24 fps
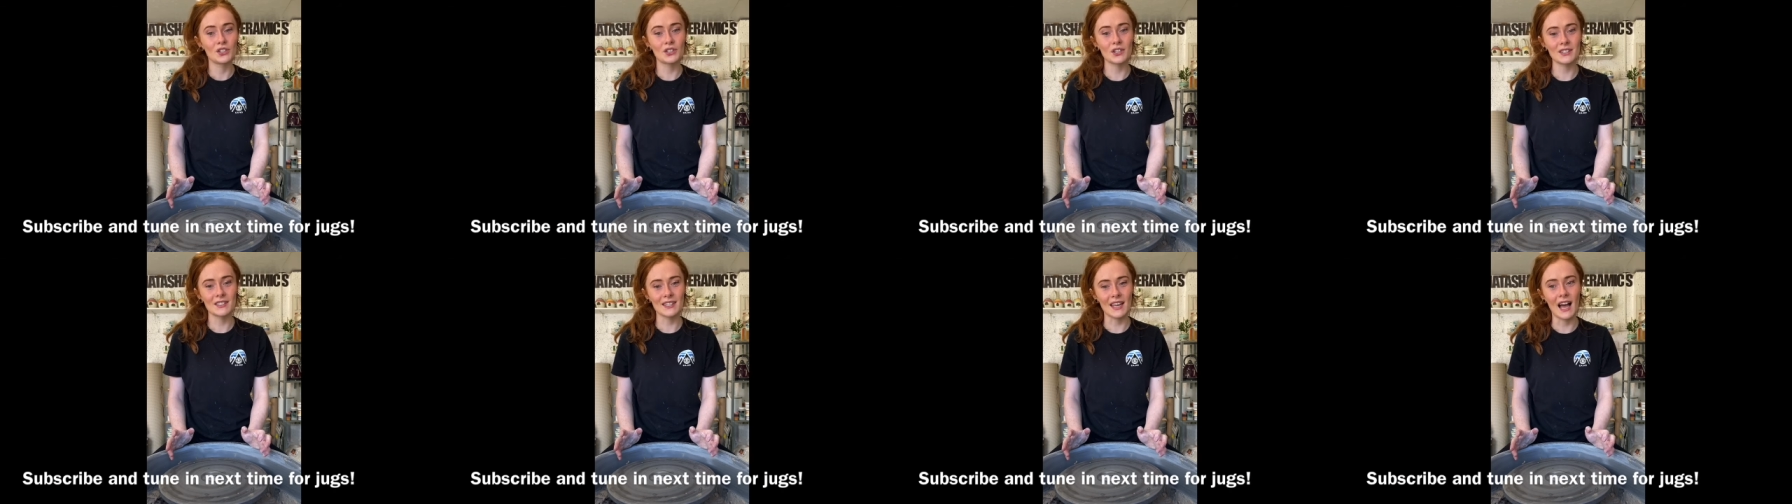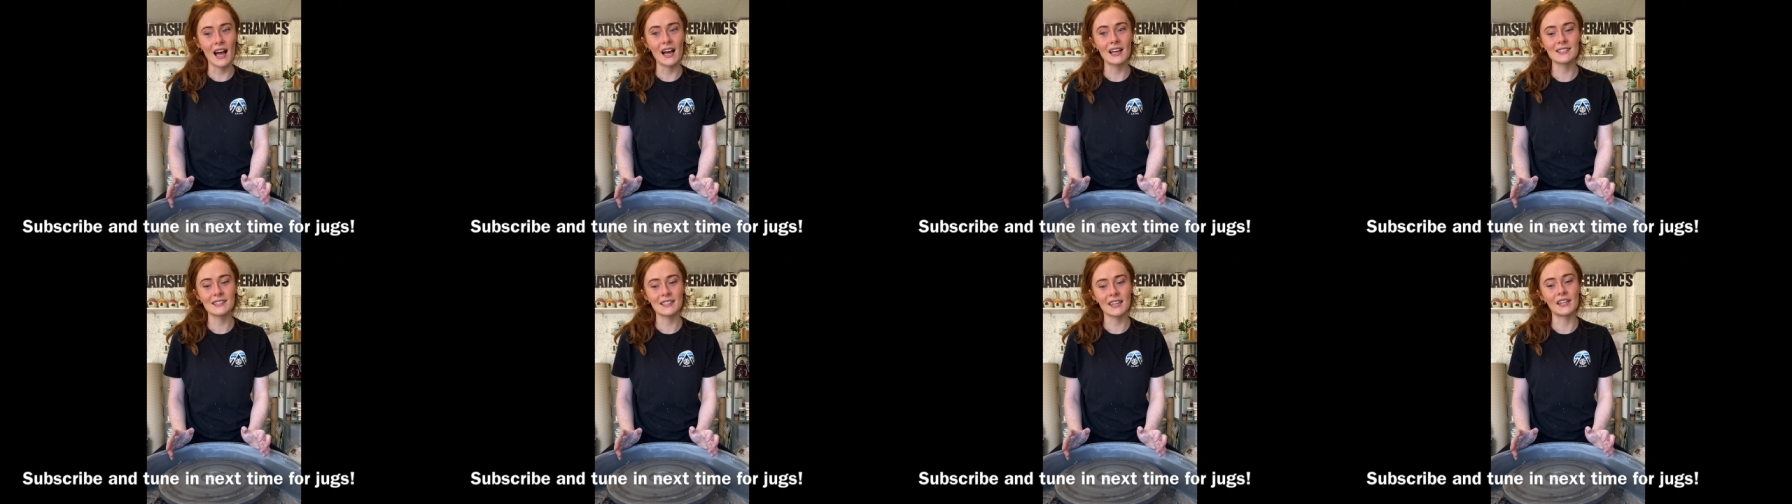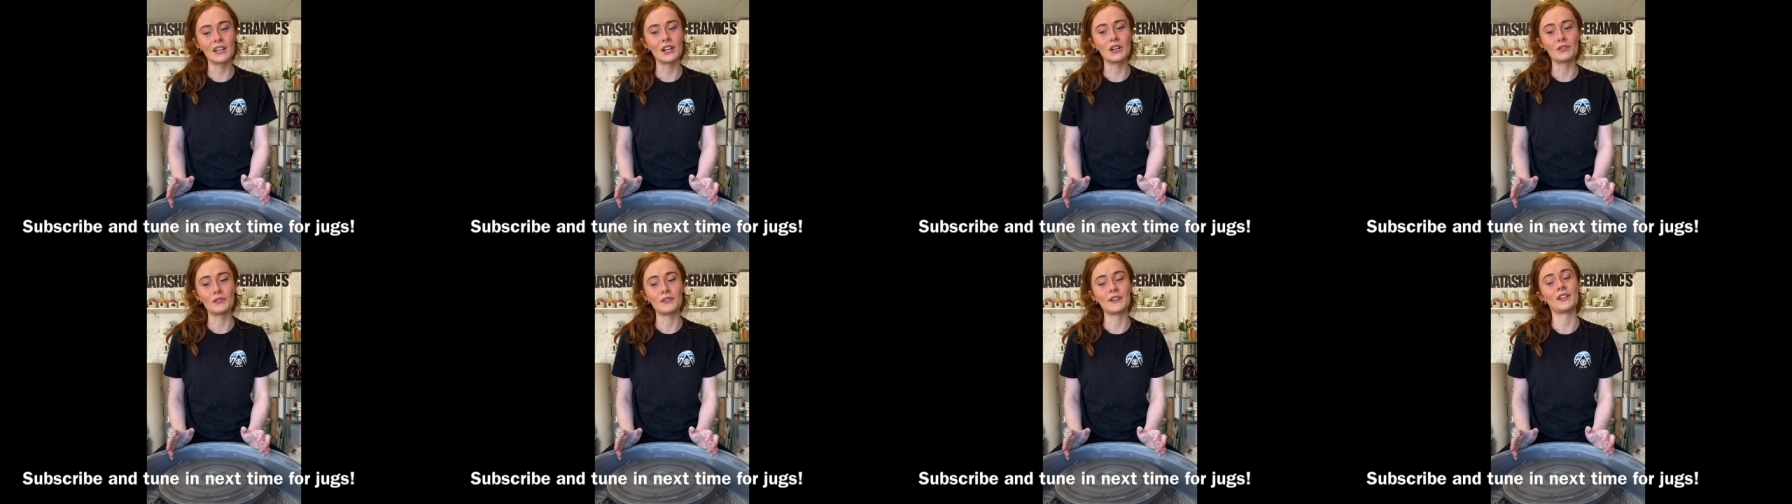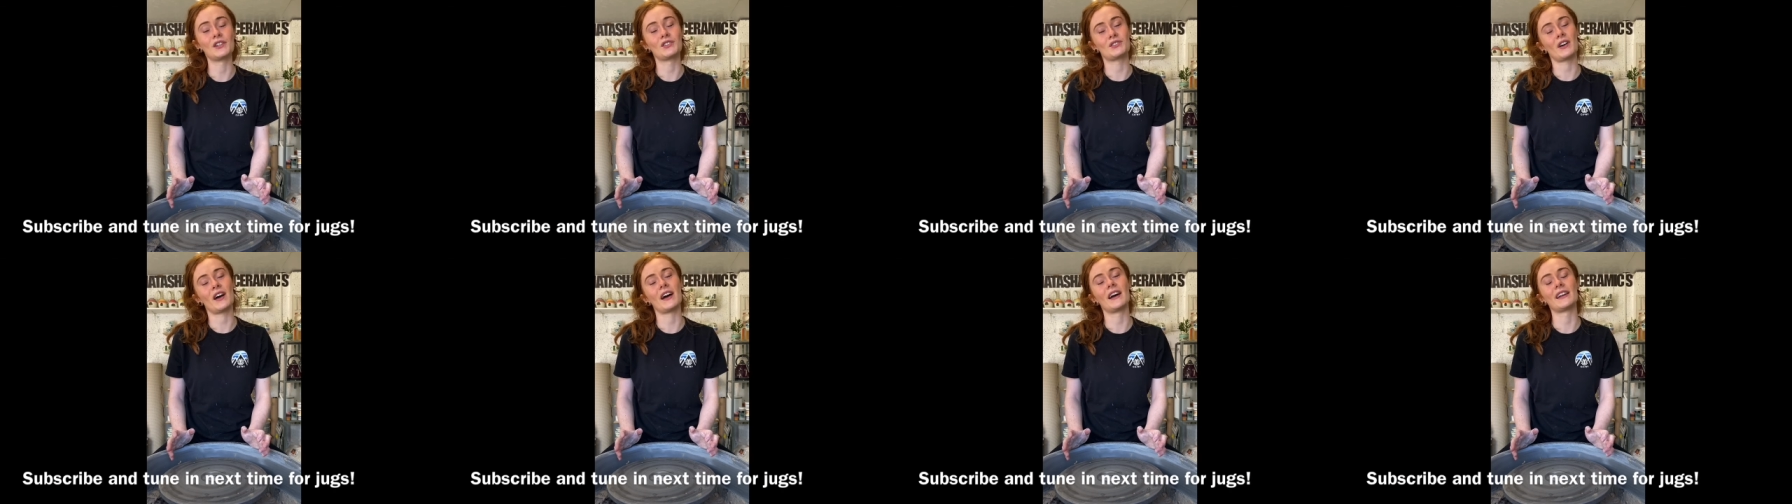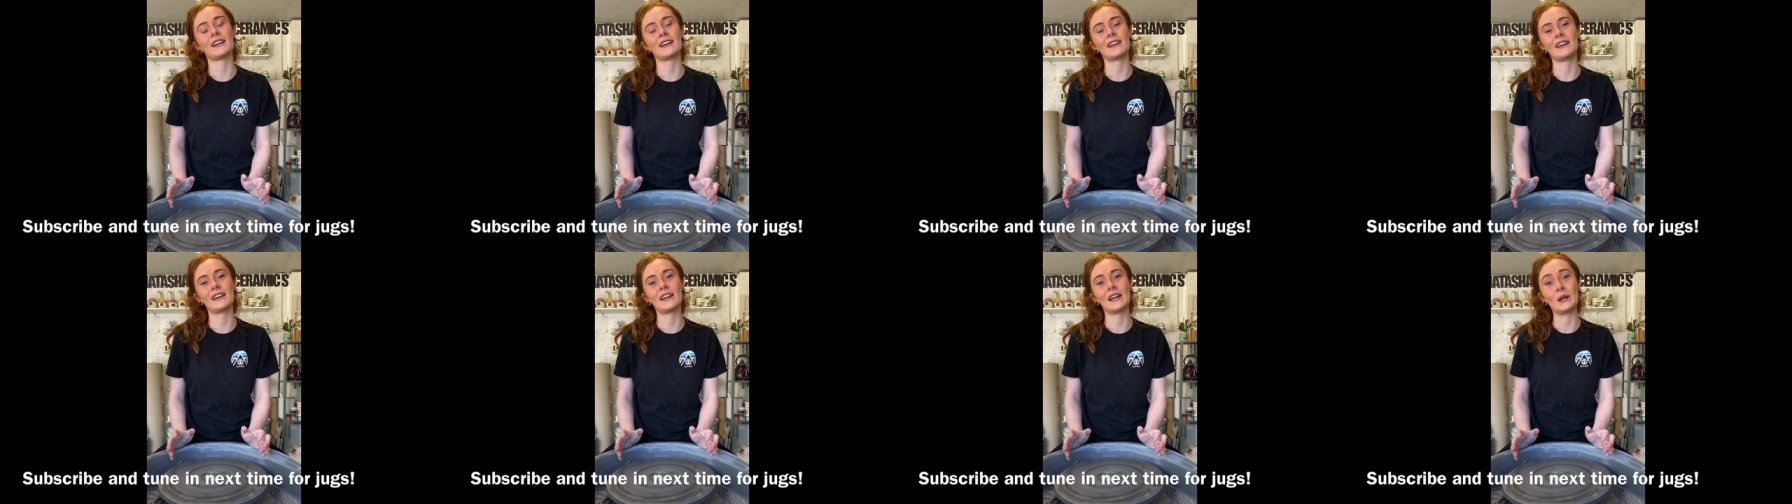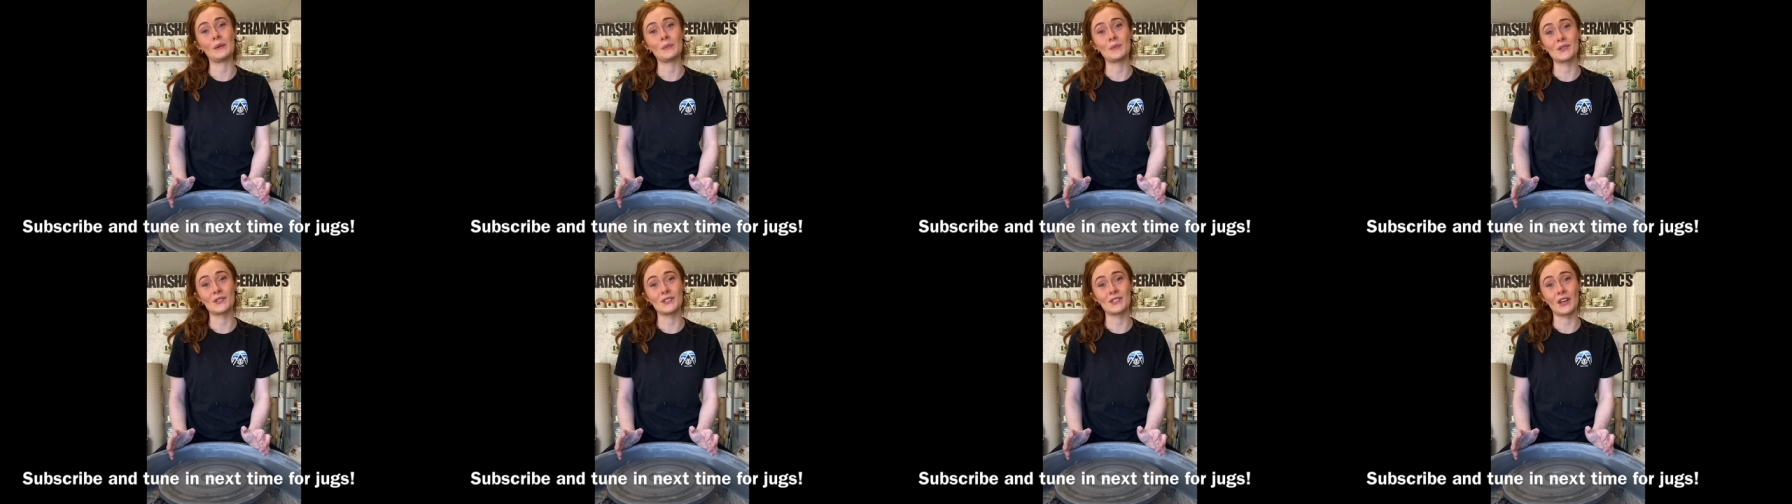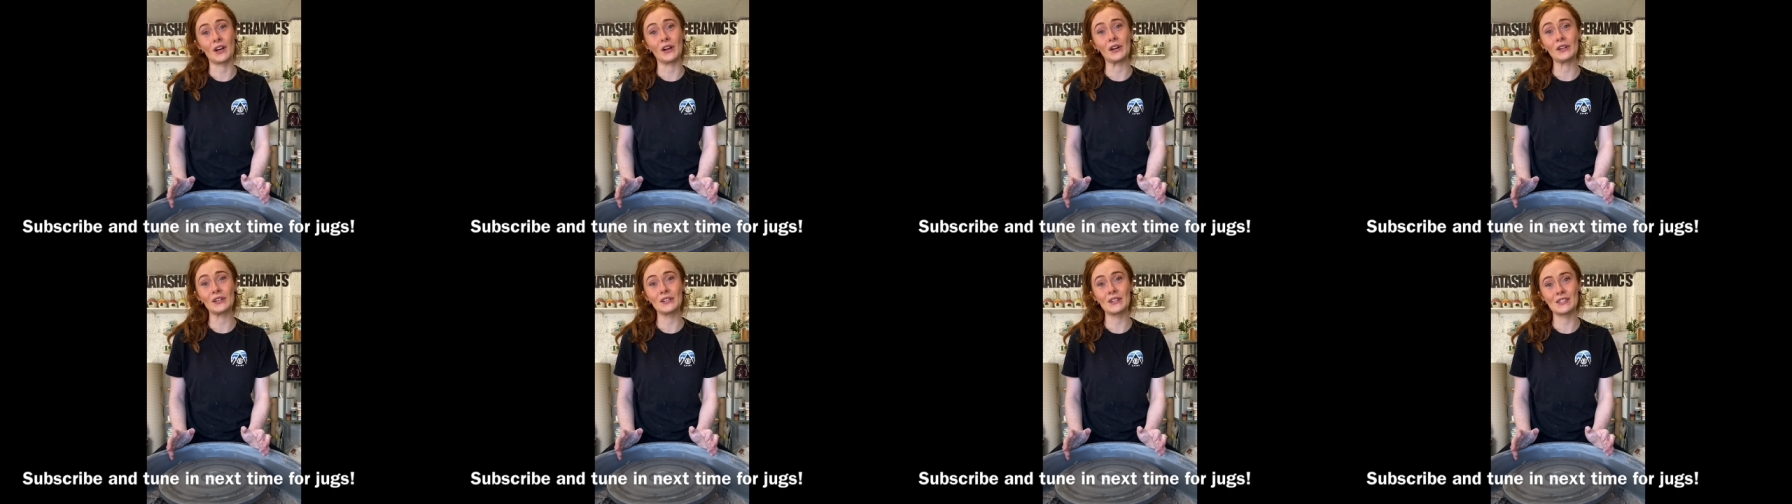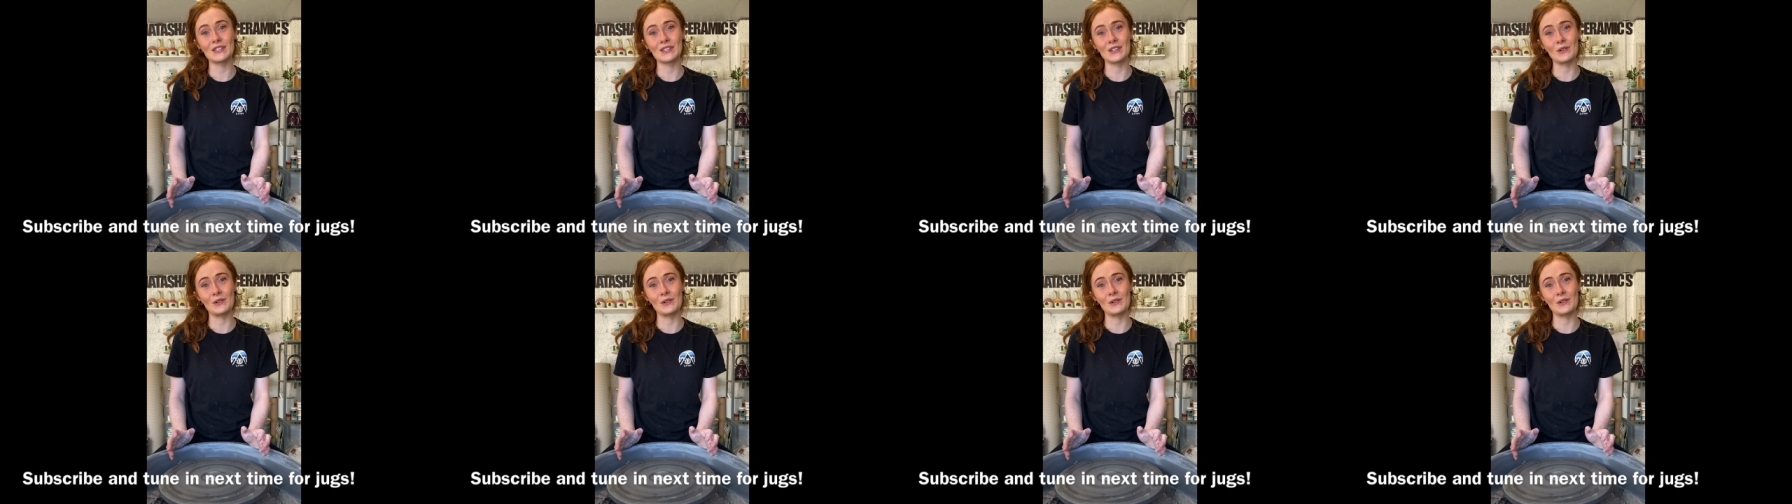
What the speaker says: just ask and I'll really try to help you out.